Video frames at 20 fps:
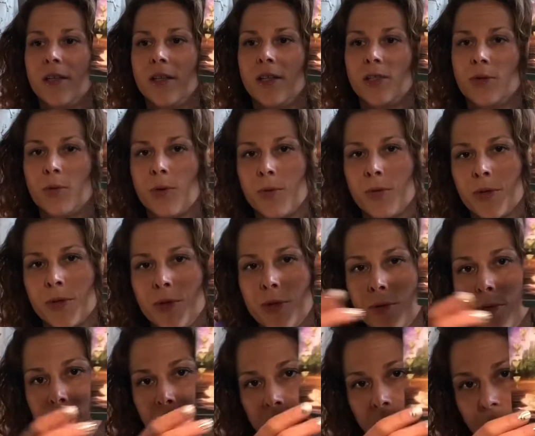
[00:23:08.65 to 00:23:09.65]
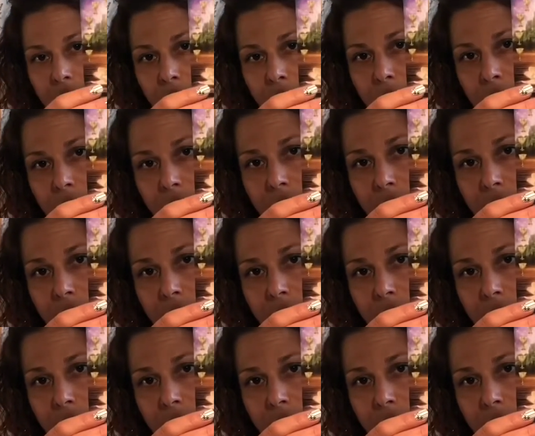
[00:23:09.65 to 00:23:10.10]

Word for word: It's what we're doing here.